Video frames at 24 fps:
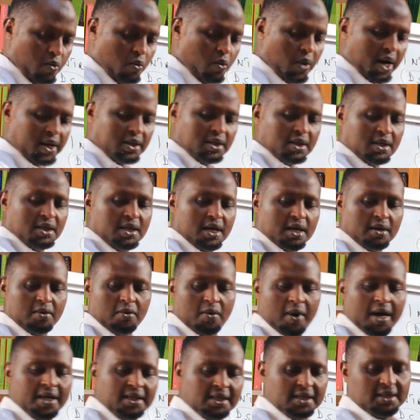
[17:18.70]
what
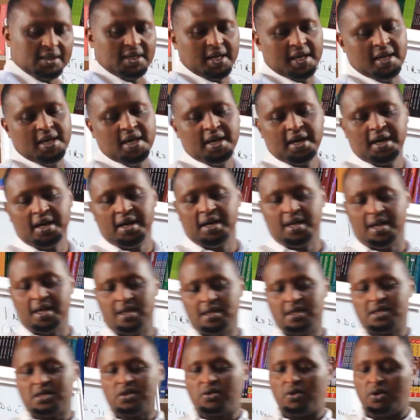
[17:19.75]
is the
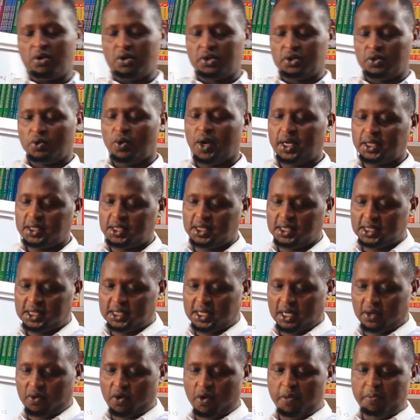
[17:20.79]
ingredients, or what is
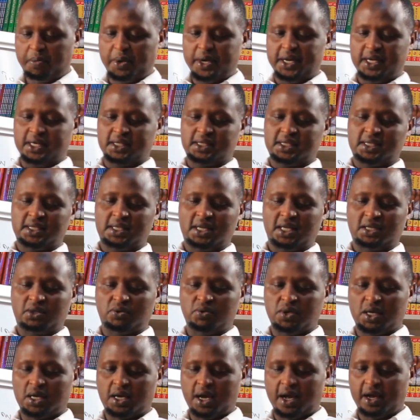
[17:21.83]
the components that
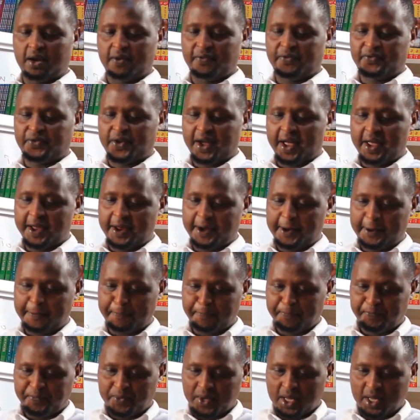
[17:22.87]
we can find